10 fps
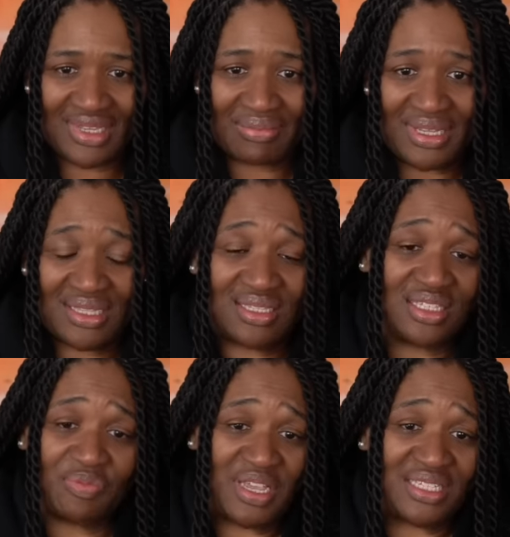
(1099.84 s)
I mean, this
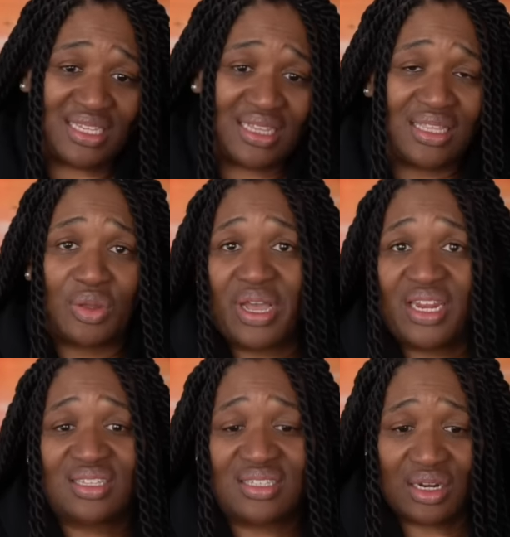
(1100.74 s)
is basically the
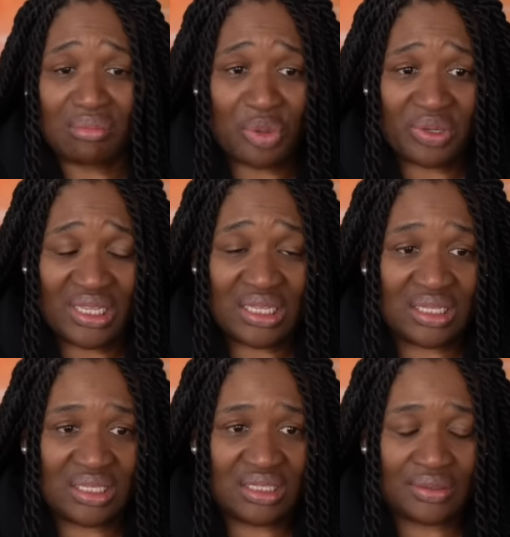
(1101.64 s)
wedding ceremony.
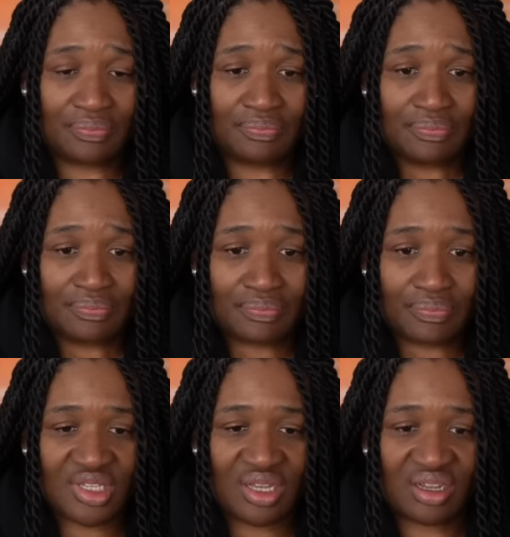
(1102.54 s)

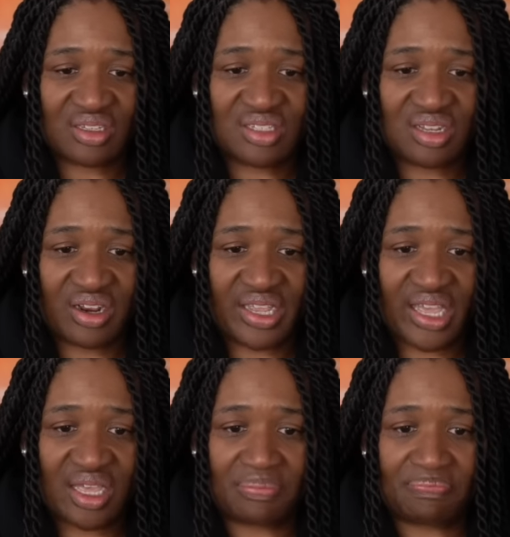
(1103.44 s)
Oh, sorry,
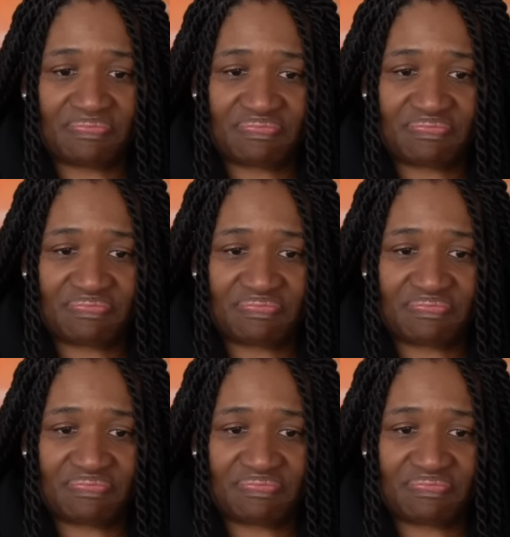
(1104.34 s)
Gabe.